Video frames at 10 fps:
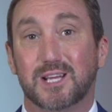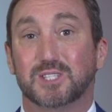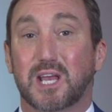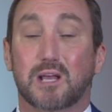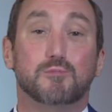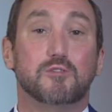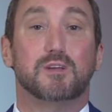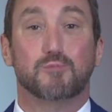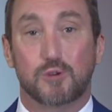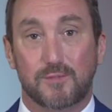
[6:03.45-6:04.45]
is like a movie
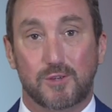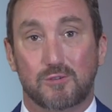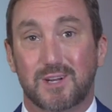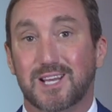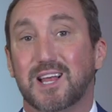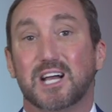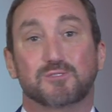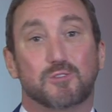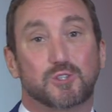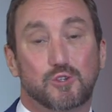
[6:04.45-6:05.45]
preview. It lasts
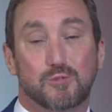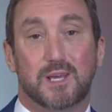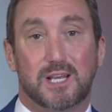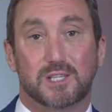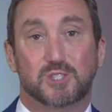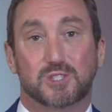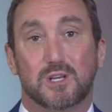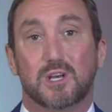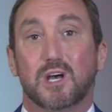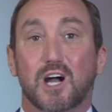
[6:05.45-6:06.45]
for 2 minutes.
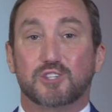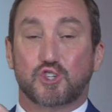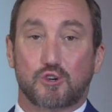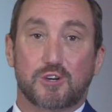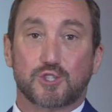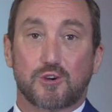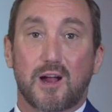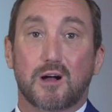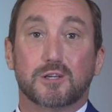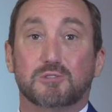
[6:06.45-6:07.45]
A jury
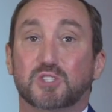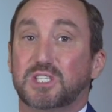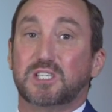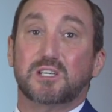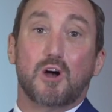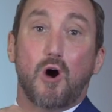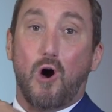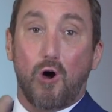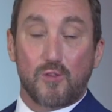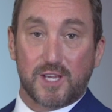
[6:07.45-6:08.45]
trial, you see
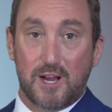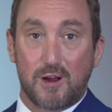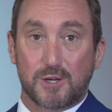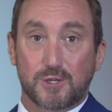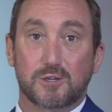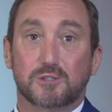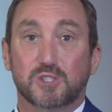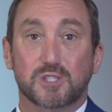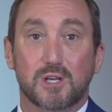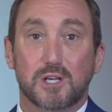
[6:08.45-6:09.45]
all the
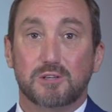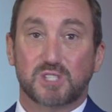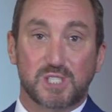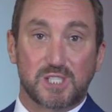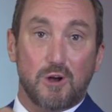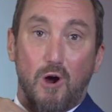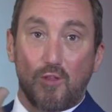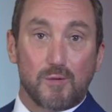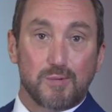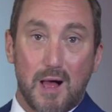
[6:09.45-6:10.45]
characters, you see all
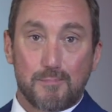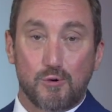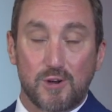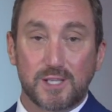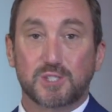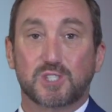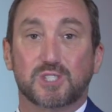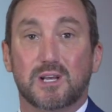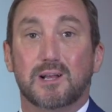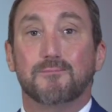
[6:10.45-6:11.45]
the plot points.
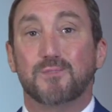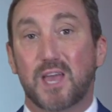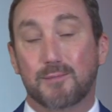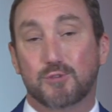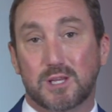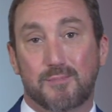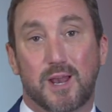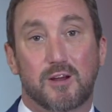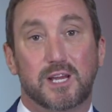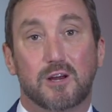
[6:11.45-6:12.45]
In a
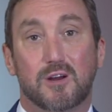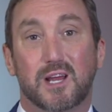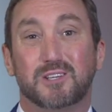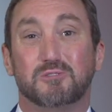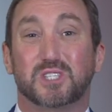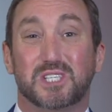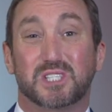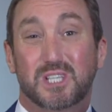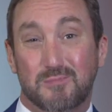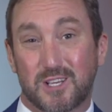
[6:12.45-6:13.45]
preliminary hearing, you see
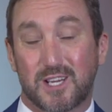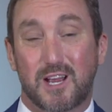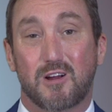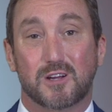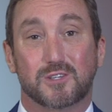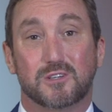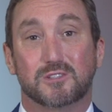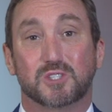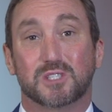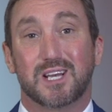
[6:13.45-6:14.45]
some of the
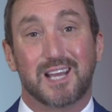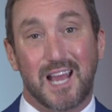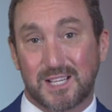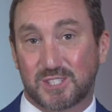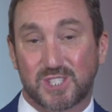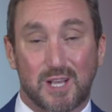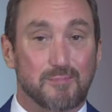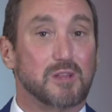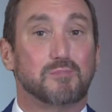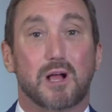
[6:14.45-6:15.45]
characters and some
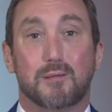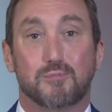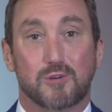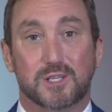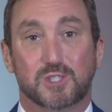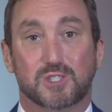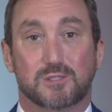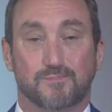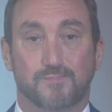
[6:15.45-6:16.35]
of the plot points.